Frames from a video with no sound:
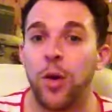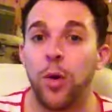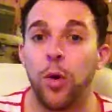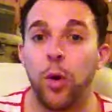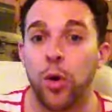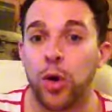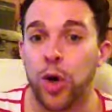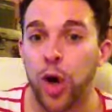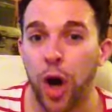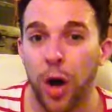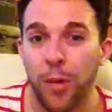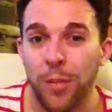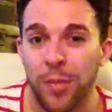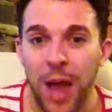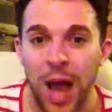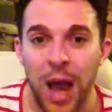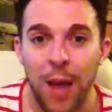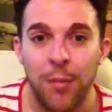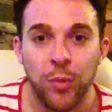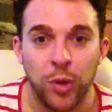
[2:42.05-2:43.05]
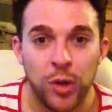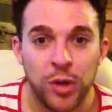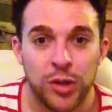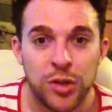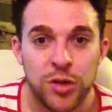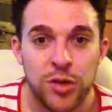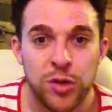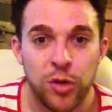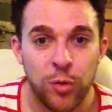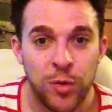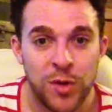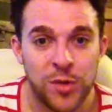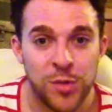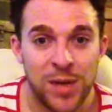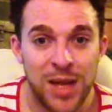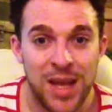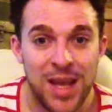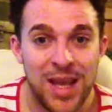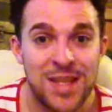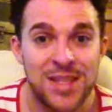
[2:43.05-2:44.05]
or .com. I'm not too sure which
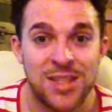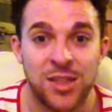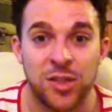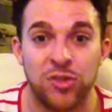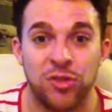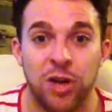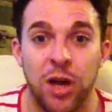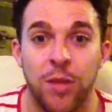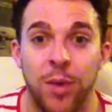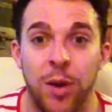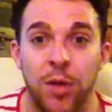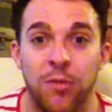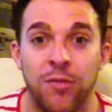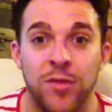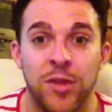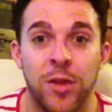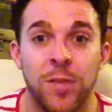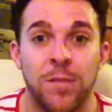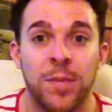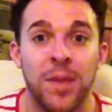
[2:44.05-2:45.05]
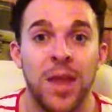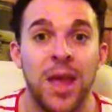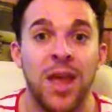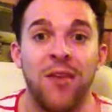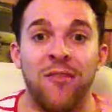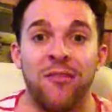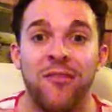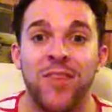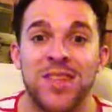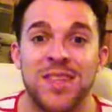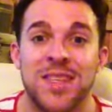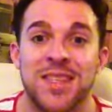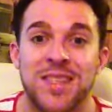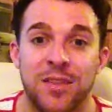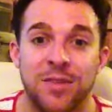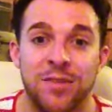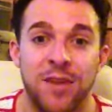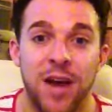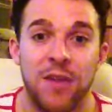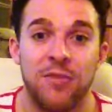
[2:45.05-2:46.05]
one it is, so try both of them. This is The
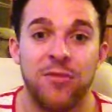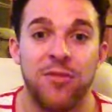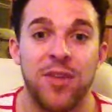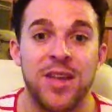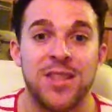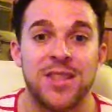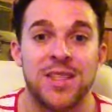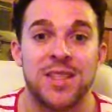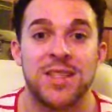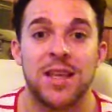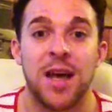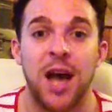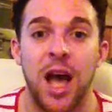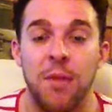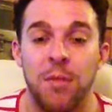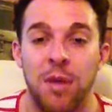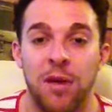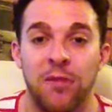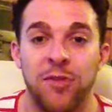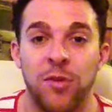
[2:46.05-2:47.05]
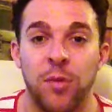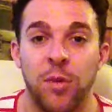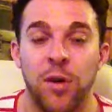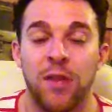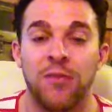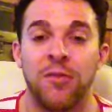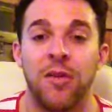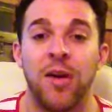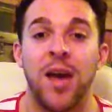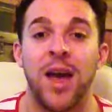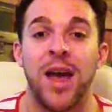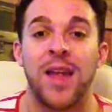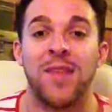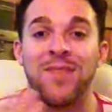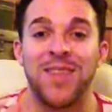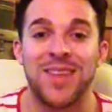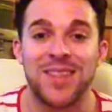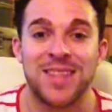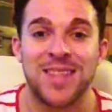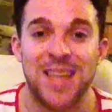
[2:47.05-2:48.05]
5 Reasons. I'm Matthew Oliver, and
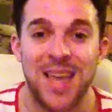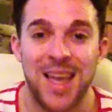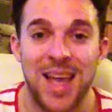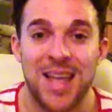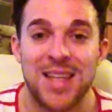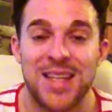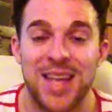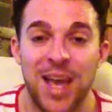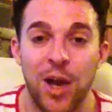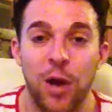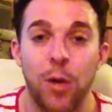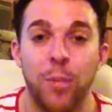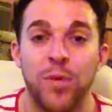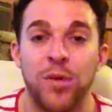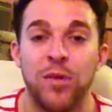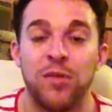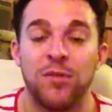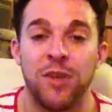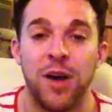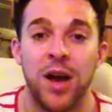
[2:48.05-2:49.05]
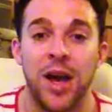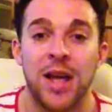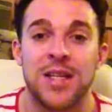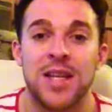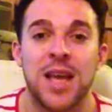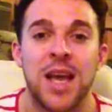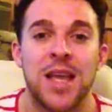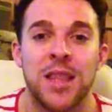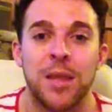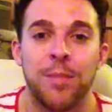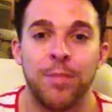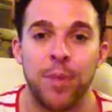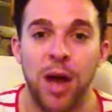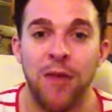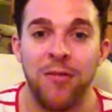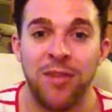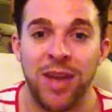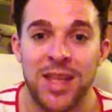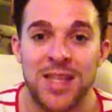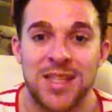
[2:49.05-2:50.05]
this is here to help you find the
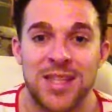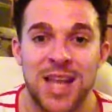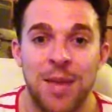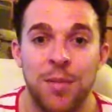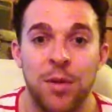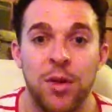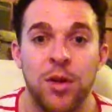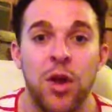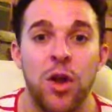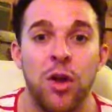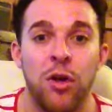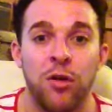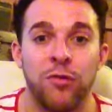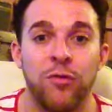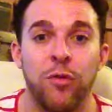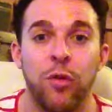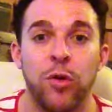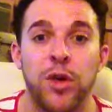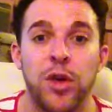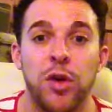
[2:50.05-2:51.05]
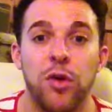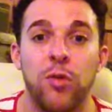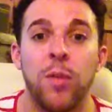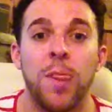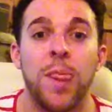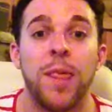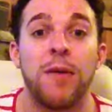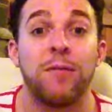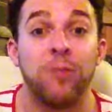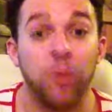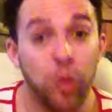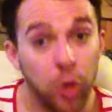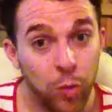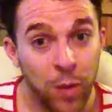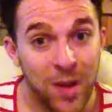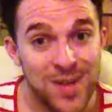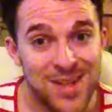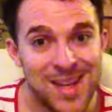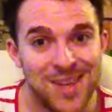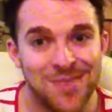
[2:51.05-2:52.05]
perfect entertainment for you for your
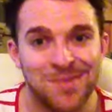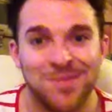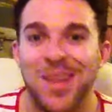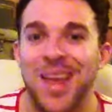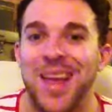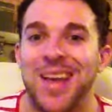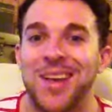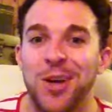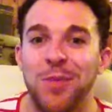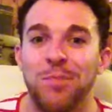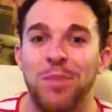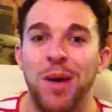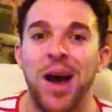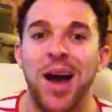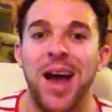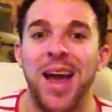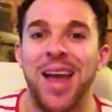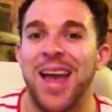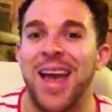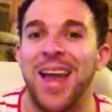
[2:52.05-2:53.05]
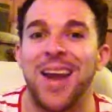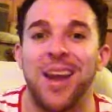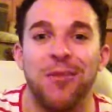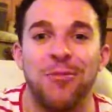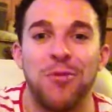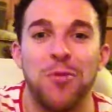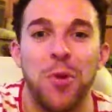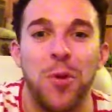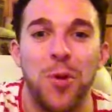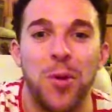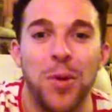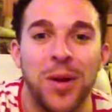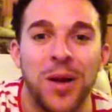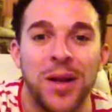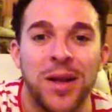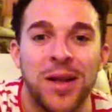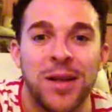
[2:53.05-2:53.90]
wedding. Goodbye, and love you all.